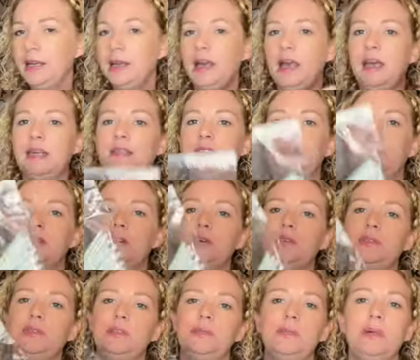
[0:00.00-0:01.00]
And
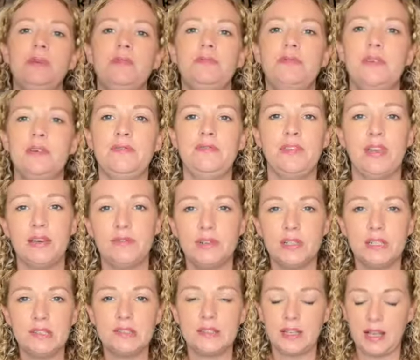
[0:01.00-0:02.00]
so some of the
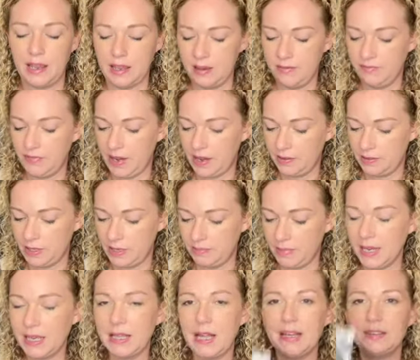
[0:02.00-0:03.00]
favorites that I have found in
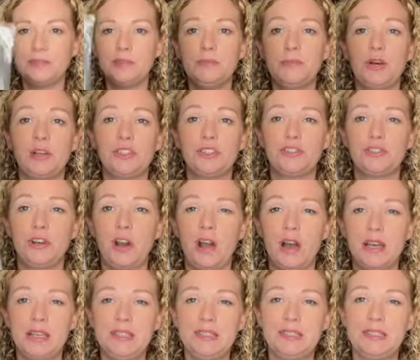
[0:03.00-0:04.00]
my classroom are
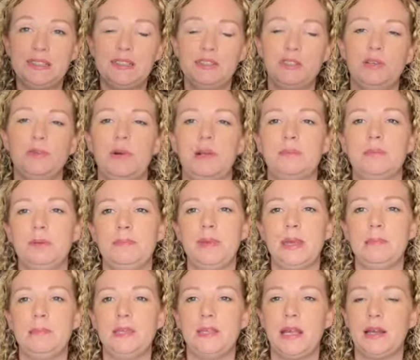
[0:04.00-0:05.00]
straws. And so you want to put
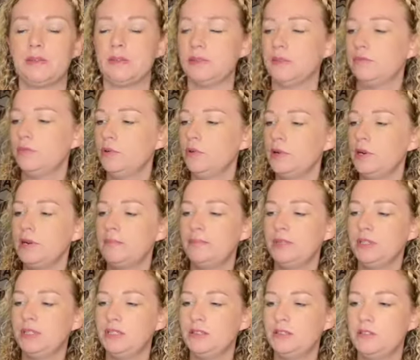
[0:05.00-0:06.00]
baby down on the floor and
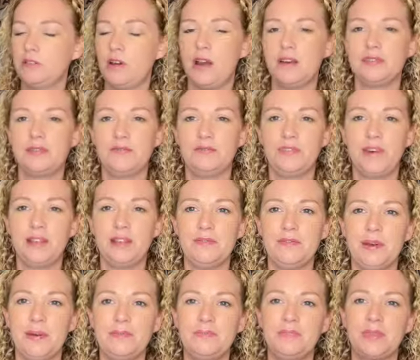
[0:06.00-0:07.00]
put these straws in front of
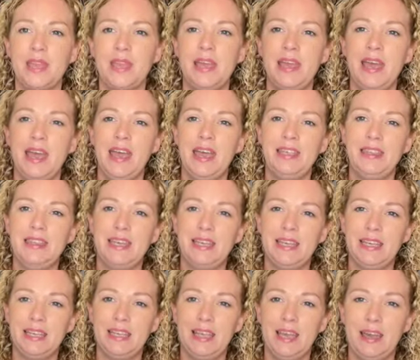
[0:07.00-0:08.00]
them, and they
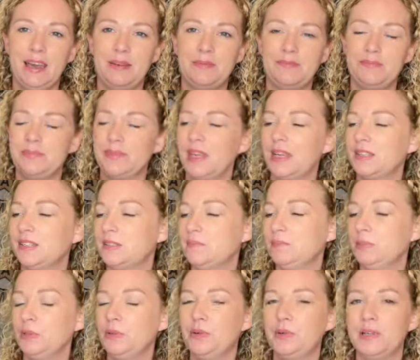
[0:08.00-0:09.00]
can
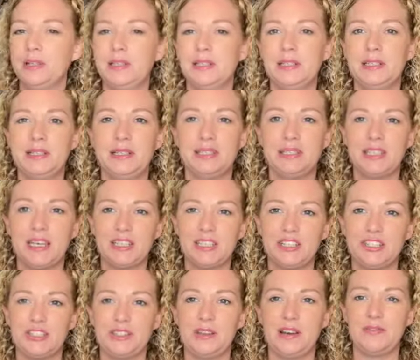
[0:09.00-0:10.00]
explore the
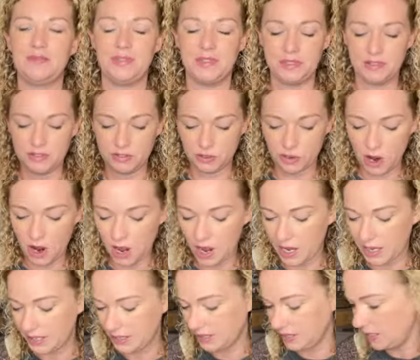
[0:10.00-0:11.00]
texture of the
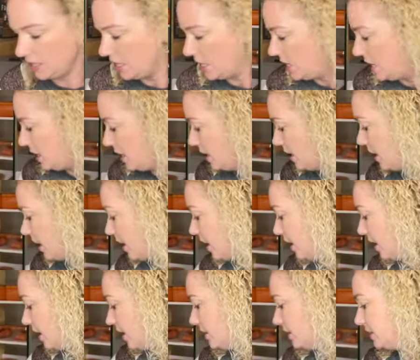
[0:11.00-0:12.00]
straws.
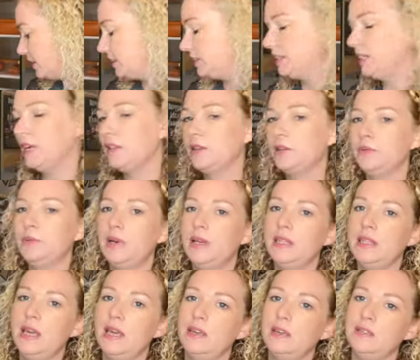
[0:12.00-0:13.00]
Another
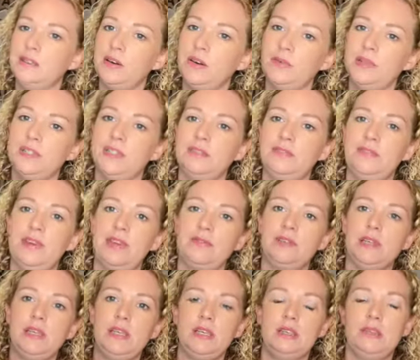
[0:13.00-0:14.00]
one that is always a
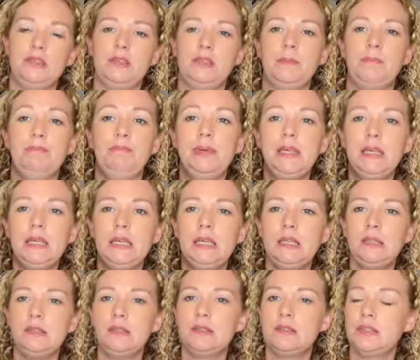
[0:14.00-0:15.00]
favorite is some
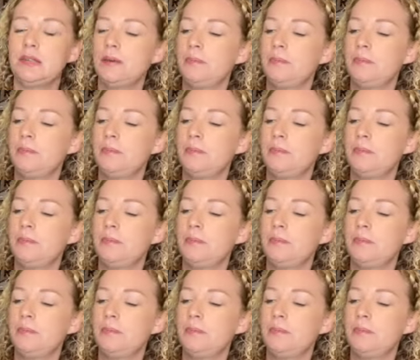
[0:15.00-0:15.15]
beans.